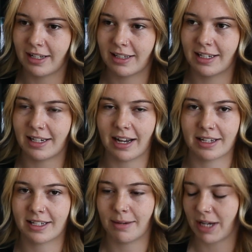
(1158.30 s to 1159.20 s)
The
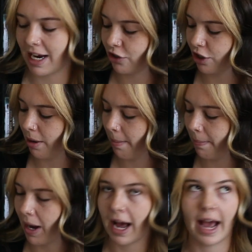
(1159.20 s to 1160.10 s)
Darkest Temptation
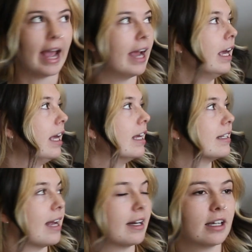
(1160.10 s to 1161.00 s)
by
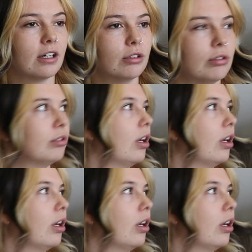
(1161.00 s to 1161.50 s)
Danielle.